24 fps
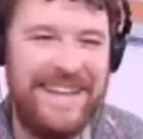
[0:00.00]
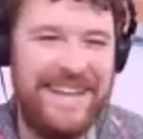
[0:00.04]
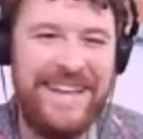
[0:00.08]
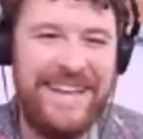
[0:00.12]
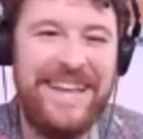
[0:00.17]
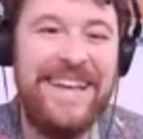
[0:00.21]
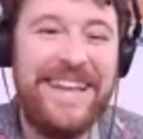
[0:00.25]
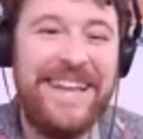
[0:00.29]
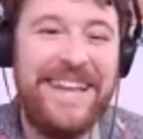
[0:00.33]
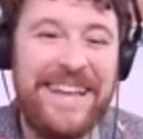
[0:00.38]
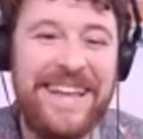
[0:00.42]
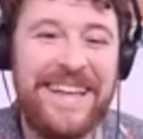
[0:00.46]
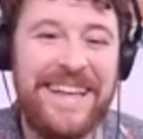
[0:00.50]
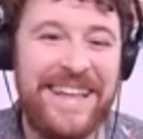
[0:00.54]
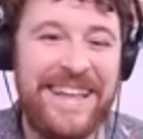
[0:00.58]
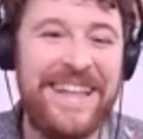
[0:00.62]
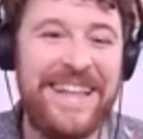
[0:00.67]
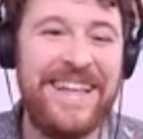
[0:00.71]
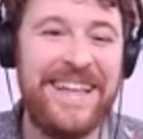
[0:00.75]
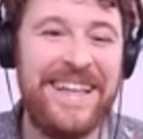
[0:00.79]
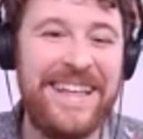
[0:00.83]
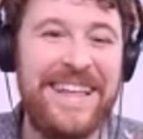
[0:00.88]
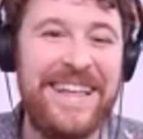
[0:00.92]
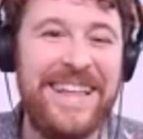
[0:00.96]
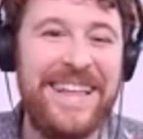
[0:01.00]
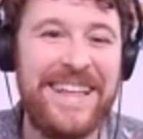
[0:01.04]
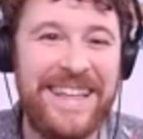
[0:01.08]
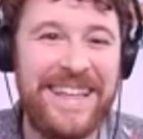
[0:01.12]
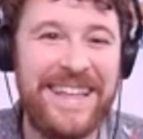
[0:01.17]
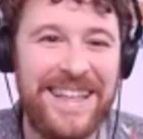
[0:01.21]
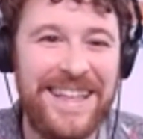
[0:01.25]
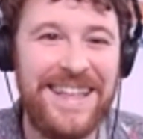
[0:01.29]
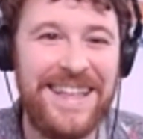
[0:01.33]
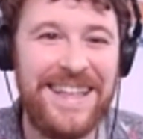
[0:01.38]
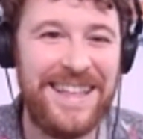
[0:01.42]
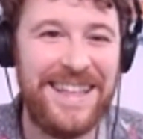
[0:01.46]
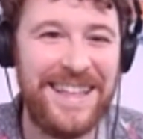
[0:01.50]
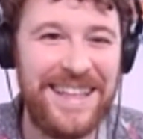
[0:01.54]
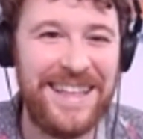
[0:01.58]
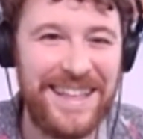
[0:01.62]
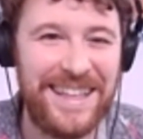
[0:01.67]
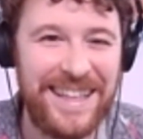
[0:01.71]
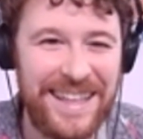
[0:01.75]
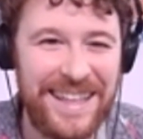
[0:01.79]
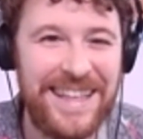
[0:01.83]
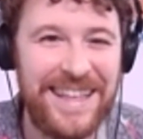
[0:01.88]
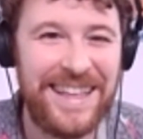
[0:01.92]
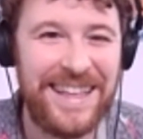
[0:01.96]
that. Not a
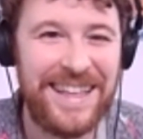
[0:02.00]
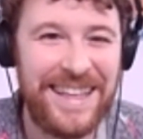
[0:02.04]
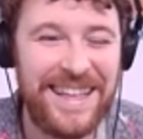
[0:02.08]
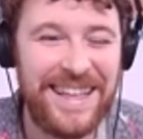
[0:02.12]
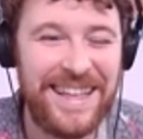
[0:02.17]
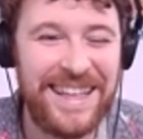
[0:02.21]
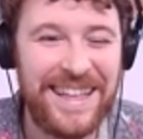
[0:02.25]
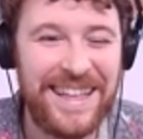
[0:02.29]
good idea.